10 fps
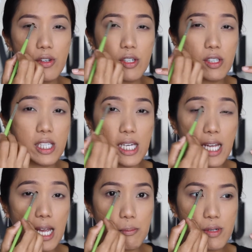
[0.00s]
you could get
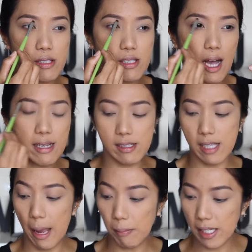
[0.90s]
a precise
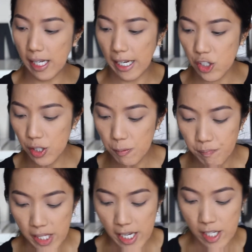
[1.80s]
application.
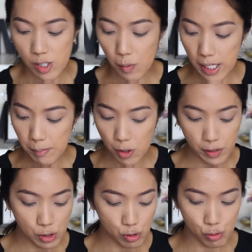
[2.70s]
So what I'm
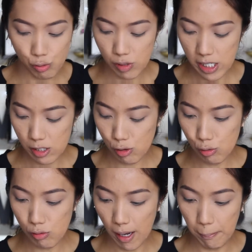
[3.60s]
going to do is
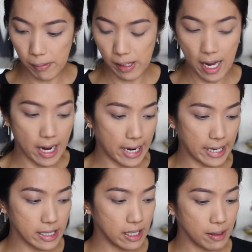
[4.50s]
to
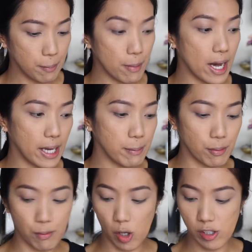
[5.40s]
apply my
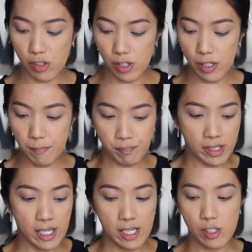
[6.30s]
bronzer.
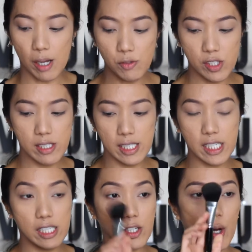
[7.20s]
So I'm just
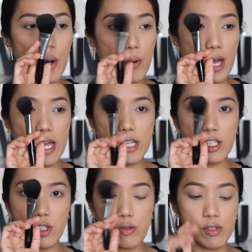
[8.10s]
gonna go
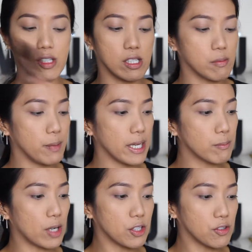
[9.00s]
and use this
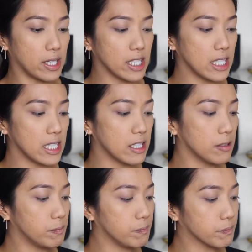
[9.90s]
big brush right here